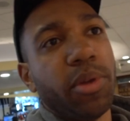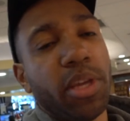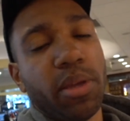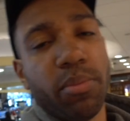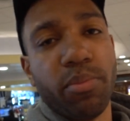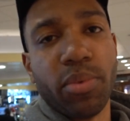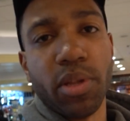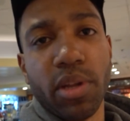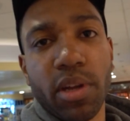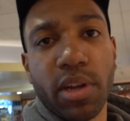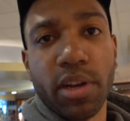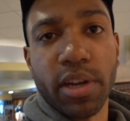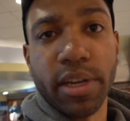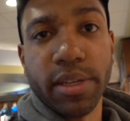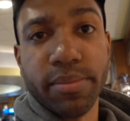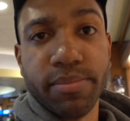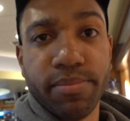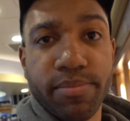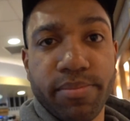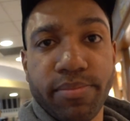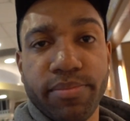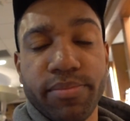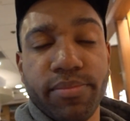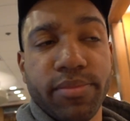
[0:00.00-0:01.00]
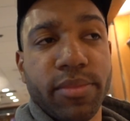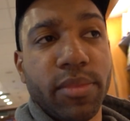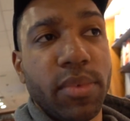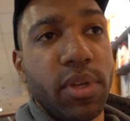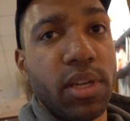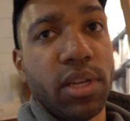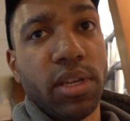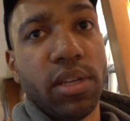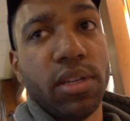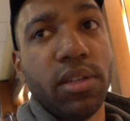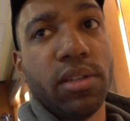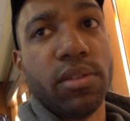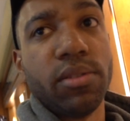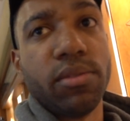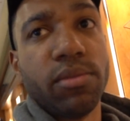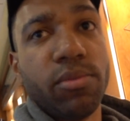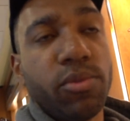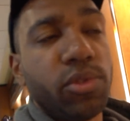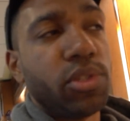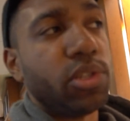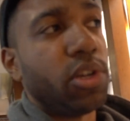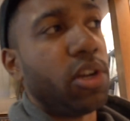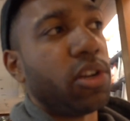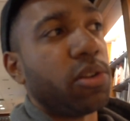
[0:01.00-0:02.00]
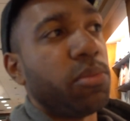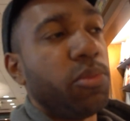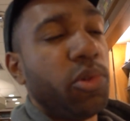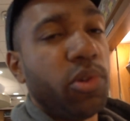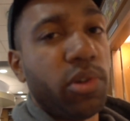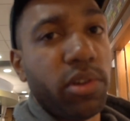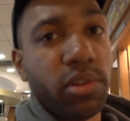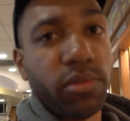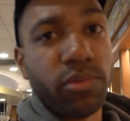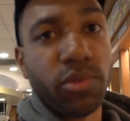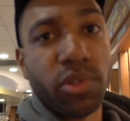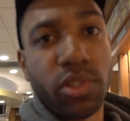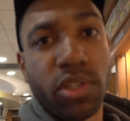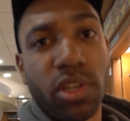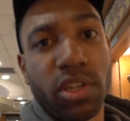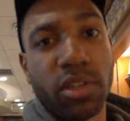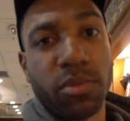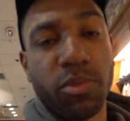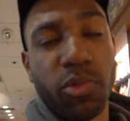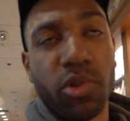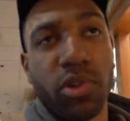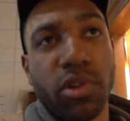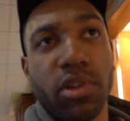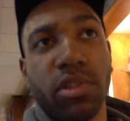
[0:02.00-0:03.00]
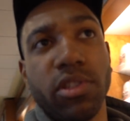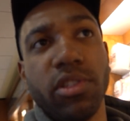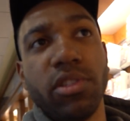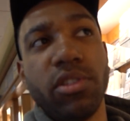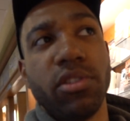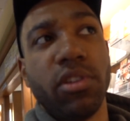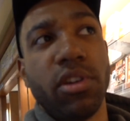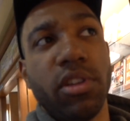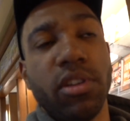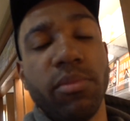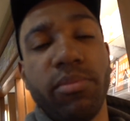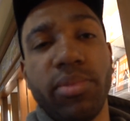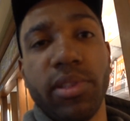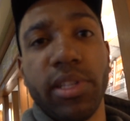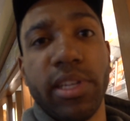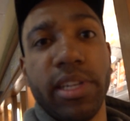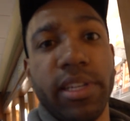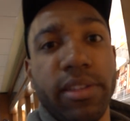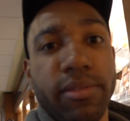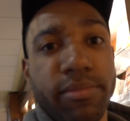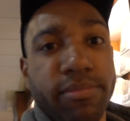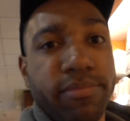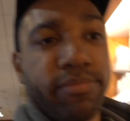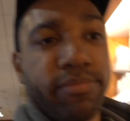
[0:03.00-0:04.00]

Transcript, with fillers: me. But all right, uh, we'll talk more. We'll talk more on, on the plane.